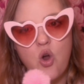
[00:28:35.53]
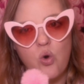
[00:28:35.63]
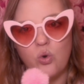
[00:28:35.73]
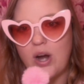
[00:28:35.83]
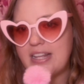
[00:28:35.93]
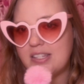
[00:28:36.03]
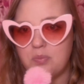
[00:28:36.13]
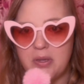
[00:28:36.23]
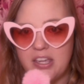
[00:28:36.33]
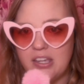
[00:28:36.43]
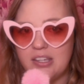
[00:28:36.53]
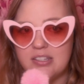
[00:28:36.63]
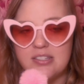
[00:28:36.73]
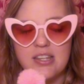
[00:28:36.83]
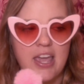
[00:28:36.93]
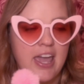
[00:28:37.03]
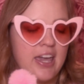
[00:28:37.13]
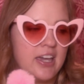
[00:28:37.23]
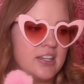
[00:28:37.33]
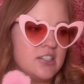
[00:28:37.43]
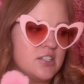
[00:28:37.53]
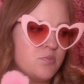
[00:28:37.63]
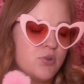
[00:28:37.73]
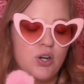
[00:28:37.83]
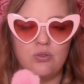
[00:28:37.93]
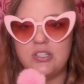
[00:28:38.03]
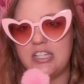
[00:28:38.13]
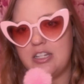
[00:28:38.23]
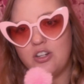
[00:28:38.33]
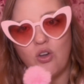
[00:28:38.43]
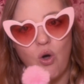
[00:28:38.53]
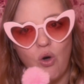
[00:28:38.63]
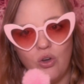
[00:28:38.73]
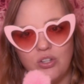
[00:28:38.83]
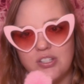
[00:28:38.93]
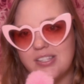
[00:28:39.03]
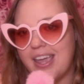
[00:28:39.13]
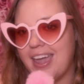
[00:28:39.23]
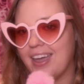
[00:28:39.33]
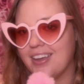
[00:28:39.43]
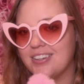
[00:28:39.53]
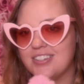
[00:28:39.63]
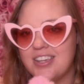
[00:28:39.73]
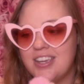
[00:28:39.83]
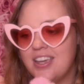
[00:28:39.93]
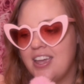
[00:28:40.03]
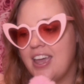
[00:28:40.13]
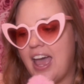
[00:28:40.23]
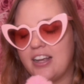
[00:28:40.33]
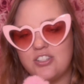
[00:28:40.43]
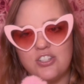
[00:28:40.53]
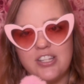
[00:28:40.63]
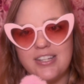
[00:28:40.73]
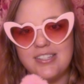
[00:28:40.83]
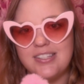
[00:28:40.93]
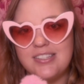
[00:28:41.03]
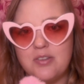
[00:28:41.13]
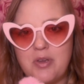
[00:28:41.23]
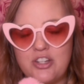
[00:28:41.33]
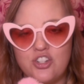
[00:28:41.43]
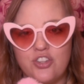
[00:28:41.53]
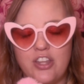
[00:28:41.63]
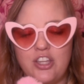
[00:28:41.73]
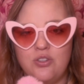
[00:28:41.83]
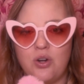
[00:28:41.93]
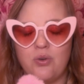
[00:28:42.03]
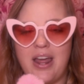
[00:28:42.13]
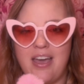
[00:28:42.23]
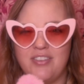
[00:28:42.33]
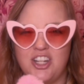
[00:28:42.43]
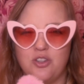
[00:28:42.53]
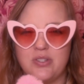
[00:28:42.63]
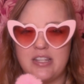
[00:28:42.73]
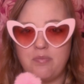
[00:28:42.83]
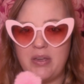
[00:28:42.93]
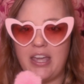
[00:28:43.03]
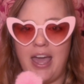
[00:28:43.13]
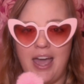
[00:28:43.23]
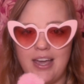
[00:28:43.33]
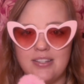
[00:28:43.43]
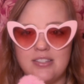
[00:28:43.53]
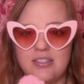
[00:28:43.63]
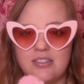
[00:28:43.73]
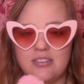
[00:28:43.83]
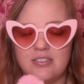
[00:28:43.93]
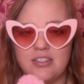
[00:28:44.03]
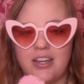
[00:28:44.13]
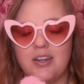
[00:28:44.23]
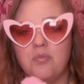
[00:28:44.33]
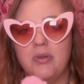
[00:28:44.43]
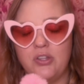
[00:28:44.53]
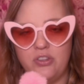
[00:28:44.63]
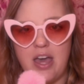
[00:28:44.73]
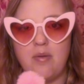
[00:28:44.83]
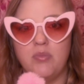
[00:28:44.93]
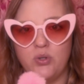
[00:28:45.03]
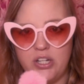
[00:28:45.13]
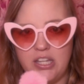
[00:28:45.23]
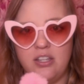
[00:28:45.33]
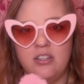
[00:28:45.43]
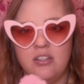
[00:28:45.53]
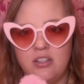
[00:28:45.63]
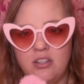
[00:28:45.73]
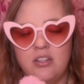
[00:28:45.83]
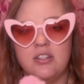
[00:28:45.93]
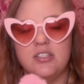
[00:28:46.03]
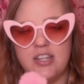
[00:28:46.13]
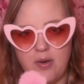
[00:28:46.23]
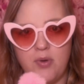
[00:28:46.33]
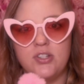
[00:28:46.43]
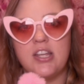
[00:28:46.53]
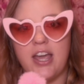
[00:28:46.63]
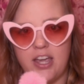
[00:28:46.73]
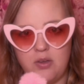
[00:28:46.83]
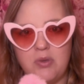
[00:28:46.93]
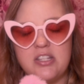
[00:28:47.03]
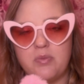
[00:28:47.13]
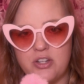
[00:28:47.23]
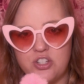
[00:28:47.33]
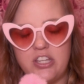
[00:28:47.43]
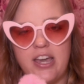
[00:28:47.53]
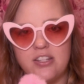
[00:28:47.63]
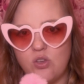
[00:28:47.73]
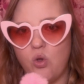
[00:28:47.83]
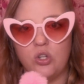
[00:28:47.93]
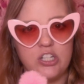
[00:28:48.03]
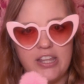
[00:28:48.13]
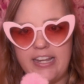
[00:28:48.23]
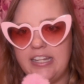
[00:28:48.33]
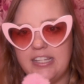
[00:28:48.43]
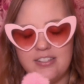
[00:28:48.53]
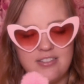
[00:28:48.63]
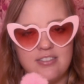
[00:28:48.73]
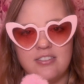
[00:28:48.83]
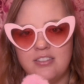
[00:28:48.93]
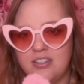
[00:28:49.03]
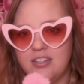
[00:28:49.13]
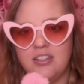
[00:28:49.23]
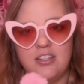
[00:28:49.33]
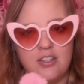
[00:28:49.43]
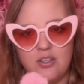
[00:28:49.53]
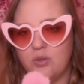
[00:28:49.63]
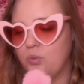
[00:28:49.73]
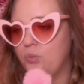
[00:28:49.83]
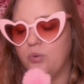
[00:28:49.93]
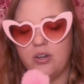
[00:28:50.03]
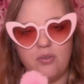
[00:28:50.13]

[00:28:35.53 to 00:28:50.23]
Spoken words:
recipes and protein goals and exercises to make sure that you don't have an Ozempic ass. You got to build that booty double time, especially us older ladies. We